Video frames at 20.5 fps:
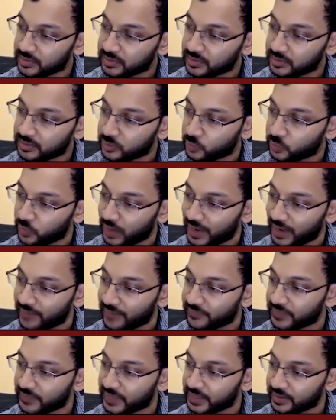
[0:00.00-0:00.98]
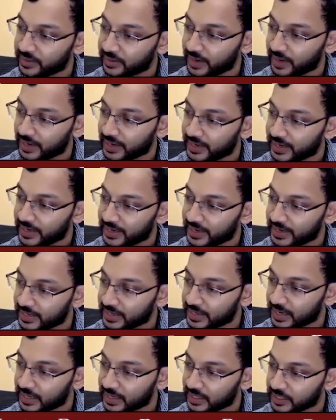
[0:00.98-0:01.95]
You have the
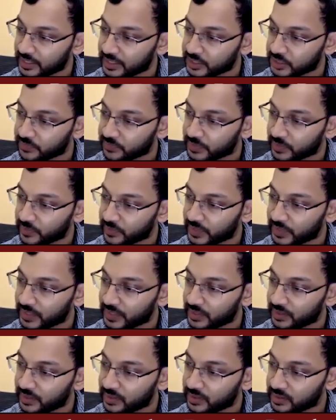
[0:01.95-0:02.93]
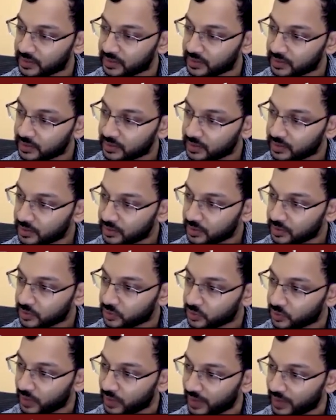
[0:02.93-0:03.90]
triradiate cartilage in between.
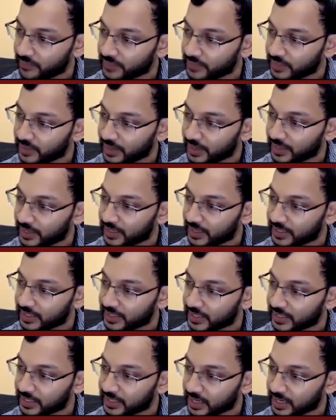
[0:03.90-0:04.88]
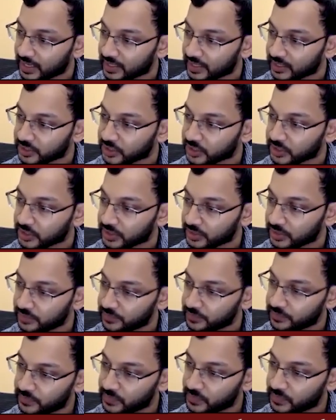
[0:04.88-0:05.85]
You have the triradiate cartilage here.
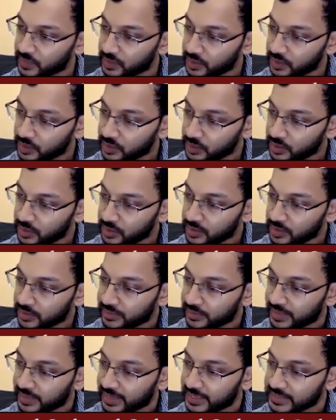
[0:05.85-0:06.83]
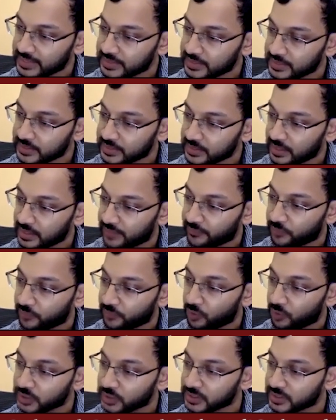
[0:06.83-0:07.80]
There is, of
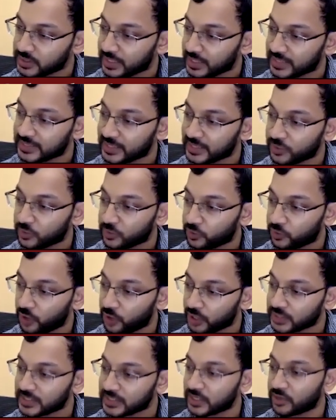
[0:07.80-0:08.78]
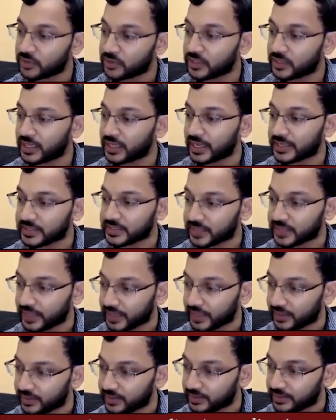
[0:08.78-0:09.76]
course, things that you do not see on the
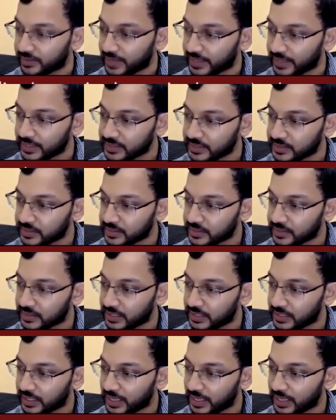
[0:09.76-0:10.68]
x-ray. That is the